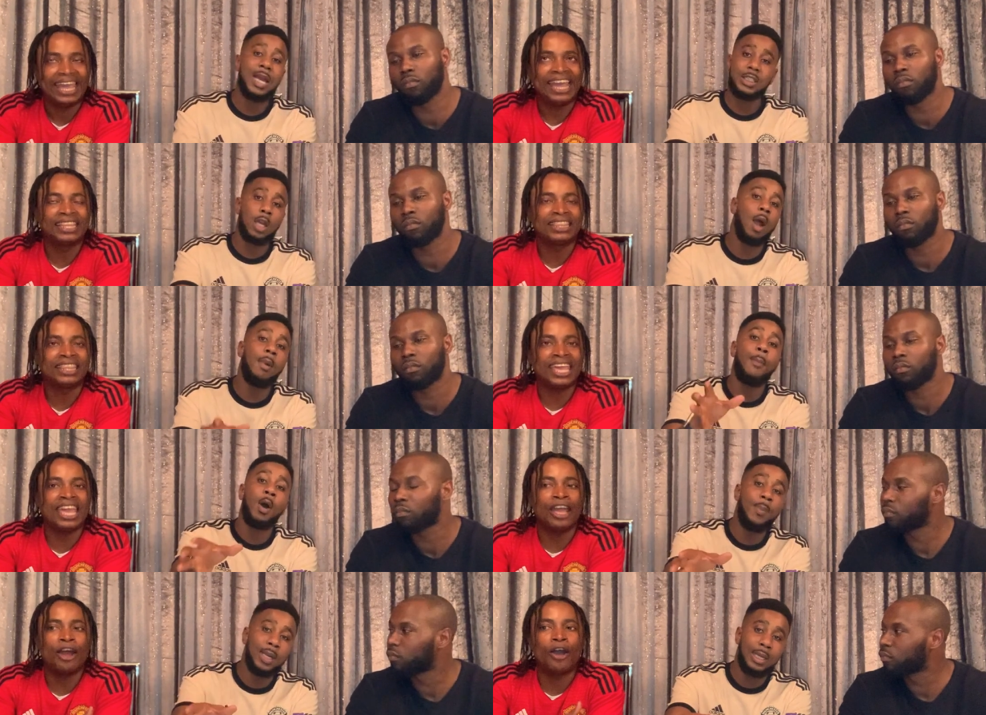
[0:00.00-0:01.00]
Speaker 1: hasn't and come they,
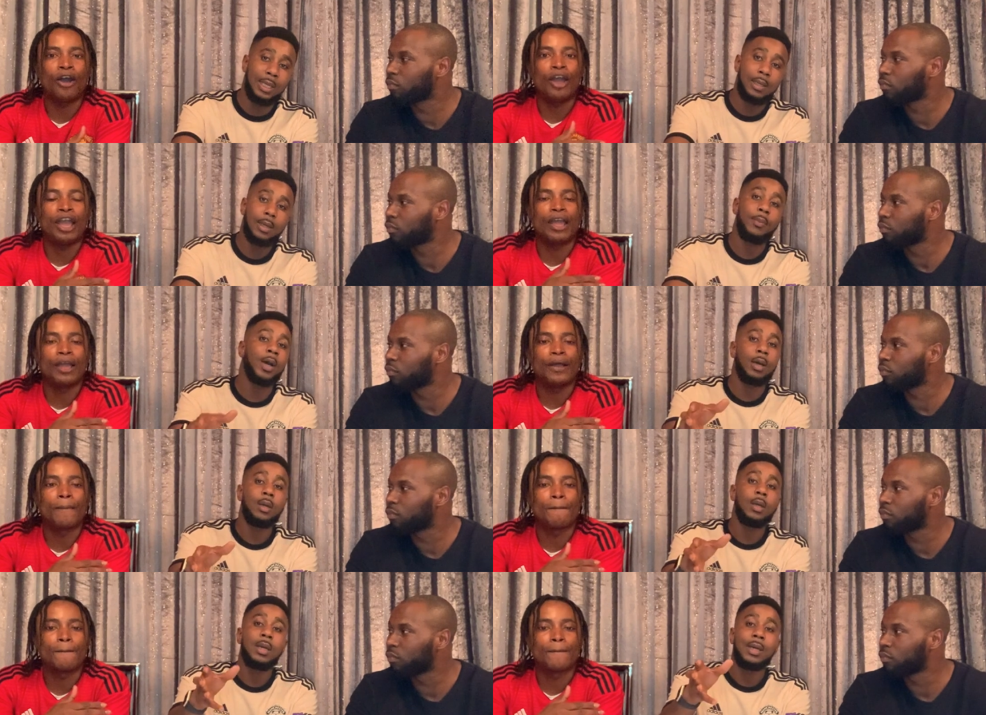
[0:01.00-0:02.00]
out publicly,
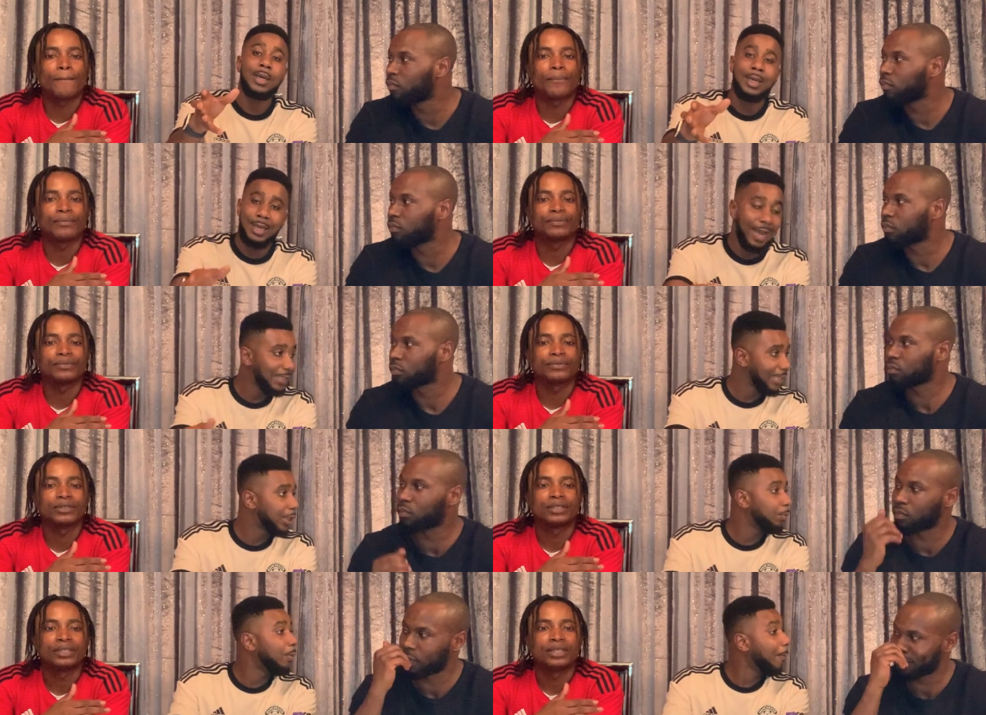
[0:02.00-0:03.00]
but he has
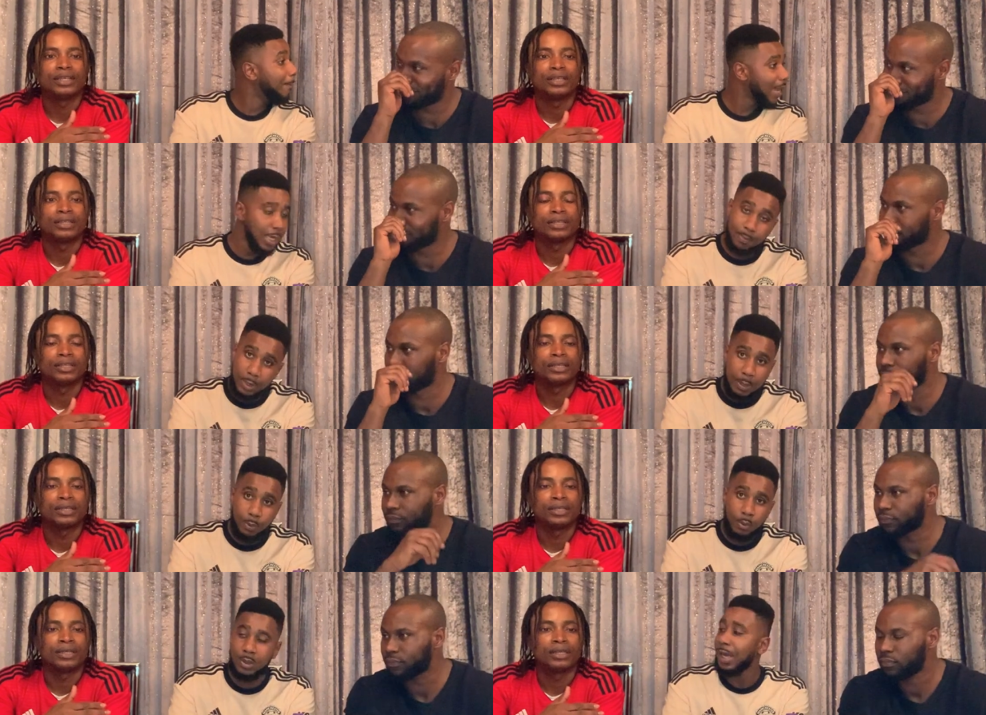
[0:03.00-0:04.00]
said to many
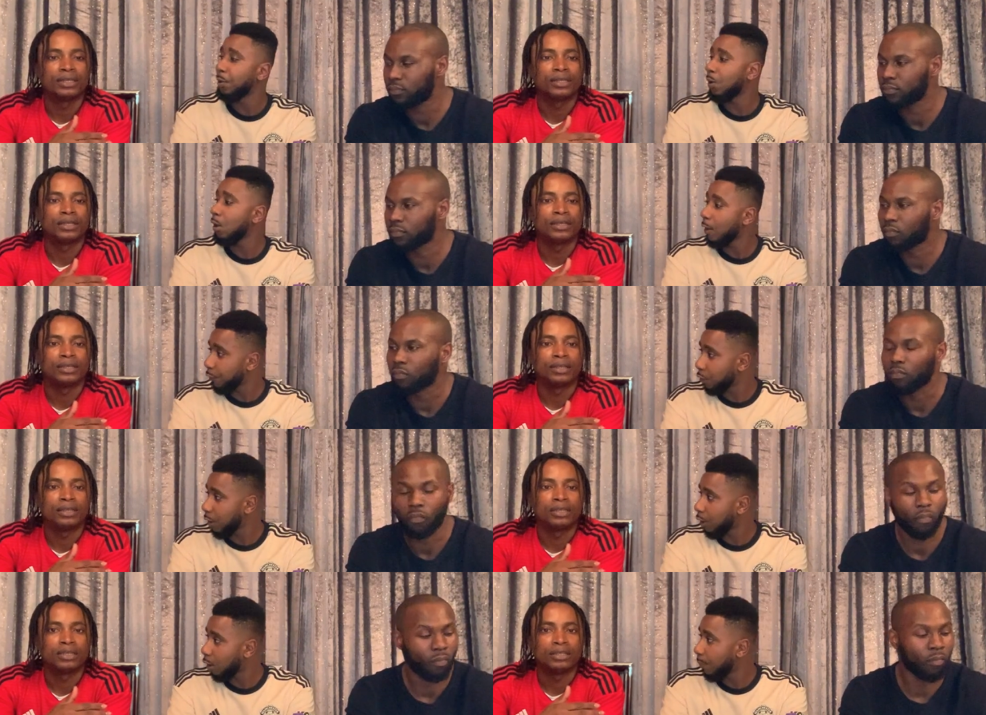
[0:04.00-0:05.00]
people that he would love
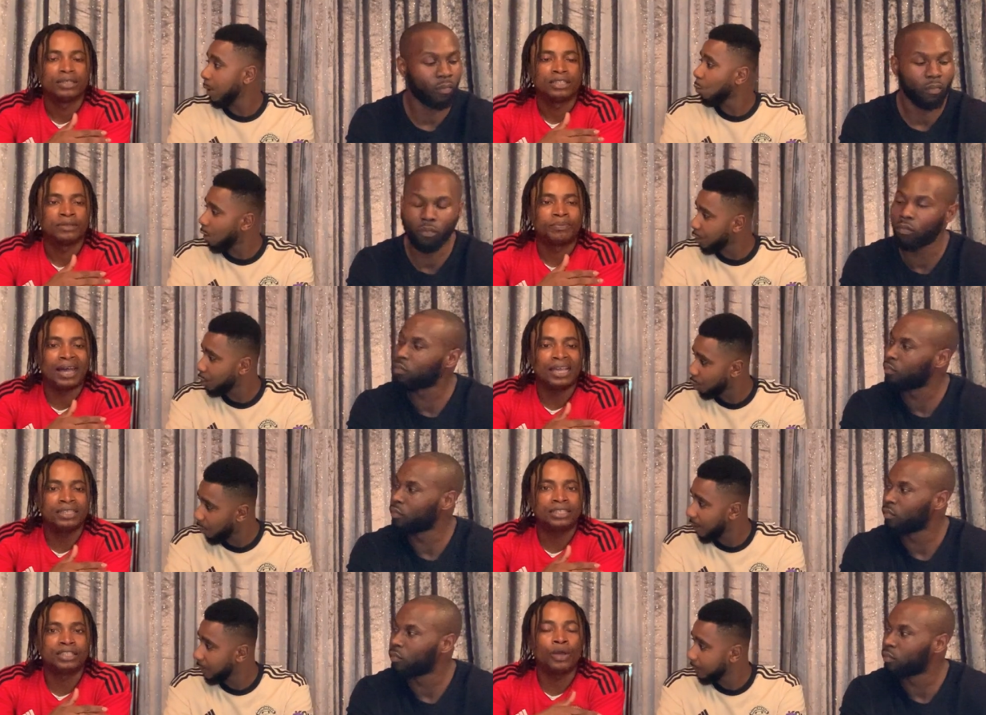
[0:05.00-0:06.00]
to join the club. He wants
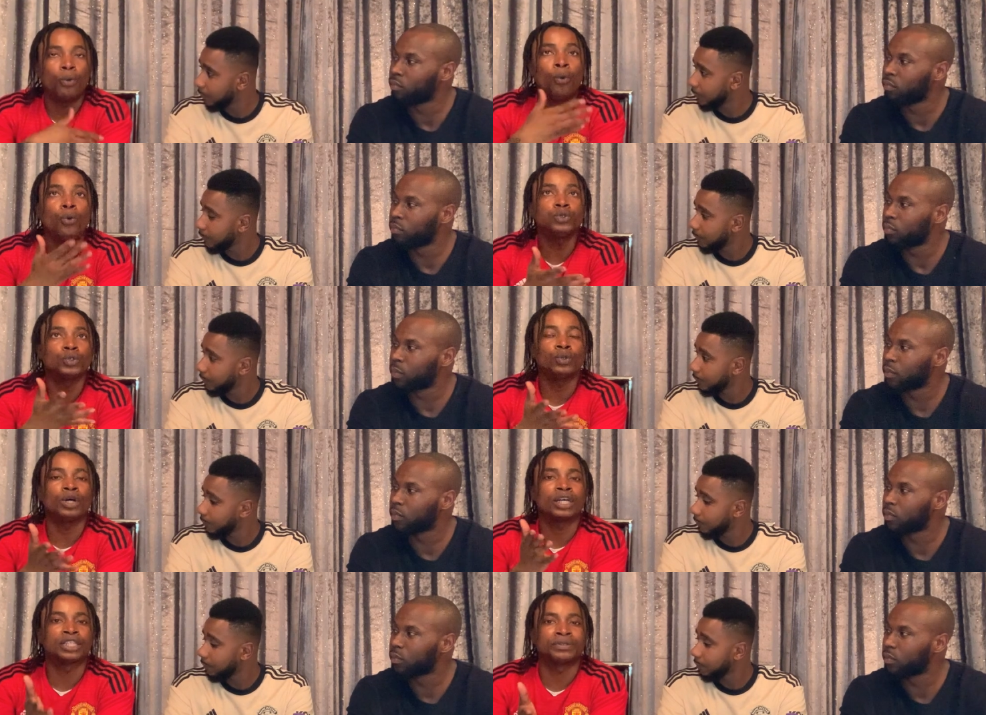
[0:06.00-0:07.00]
Spice, to join.
Speaker 2: They
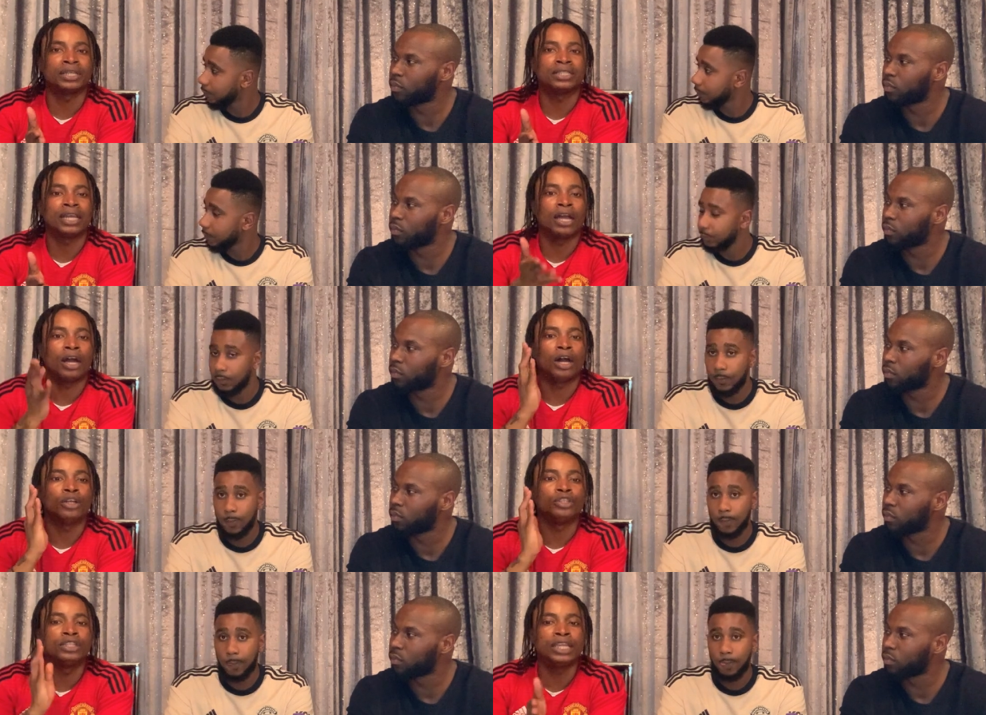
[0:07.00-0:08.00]
also agreed
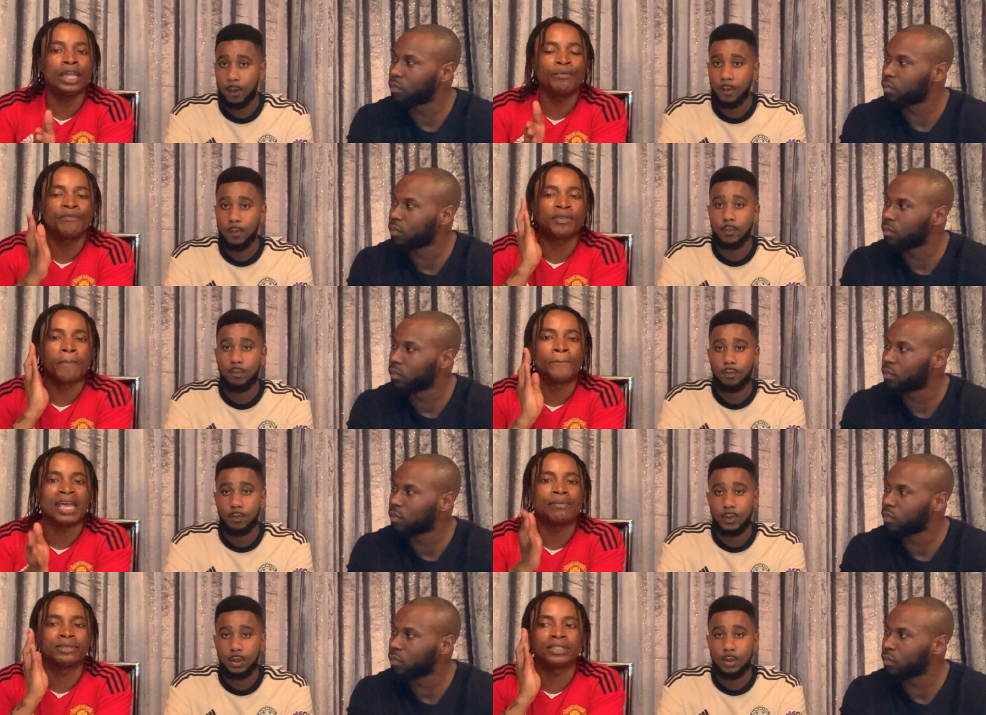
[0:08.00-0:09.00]
a deal with the
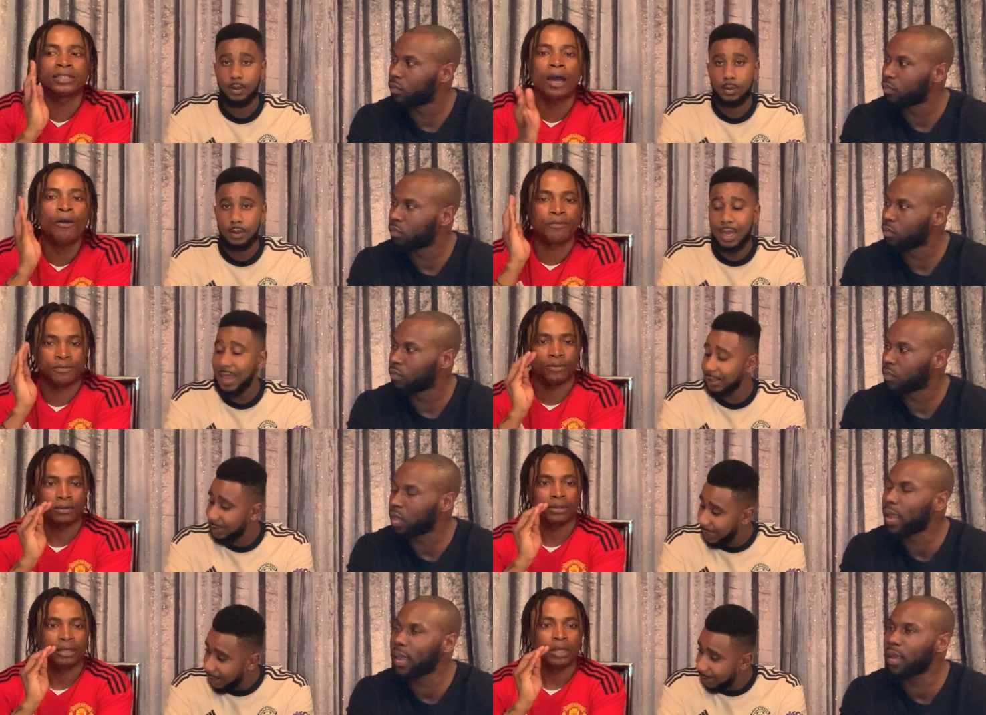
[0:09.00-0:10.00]
player himself.
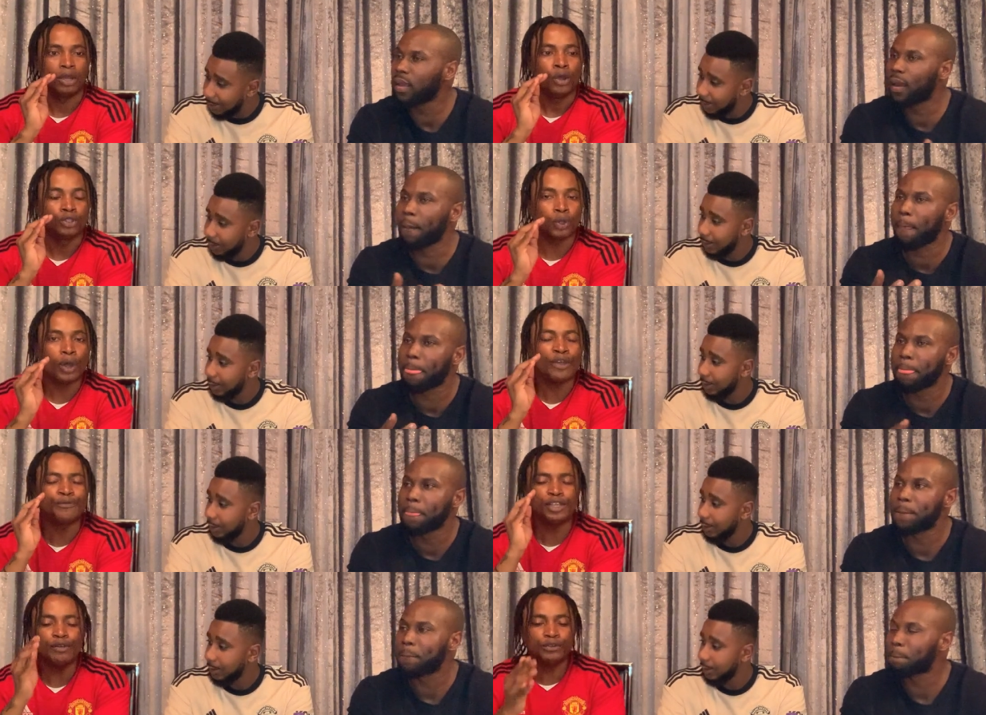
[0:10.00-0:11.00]
Exactly. So
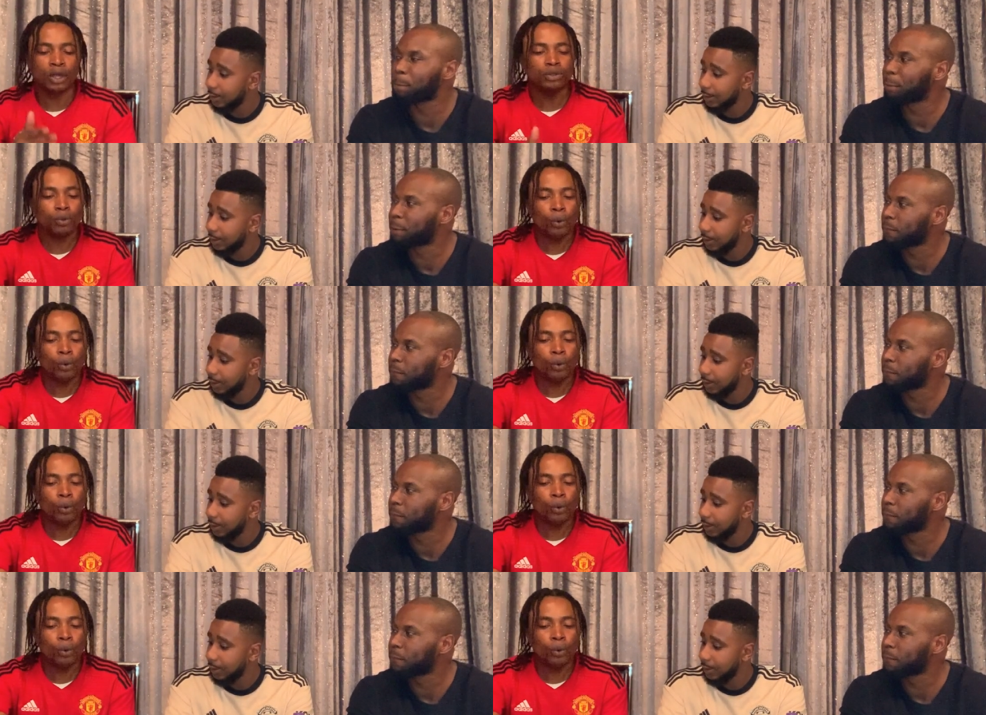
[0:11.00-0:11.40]
if you've done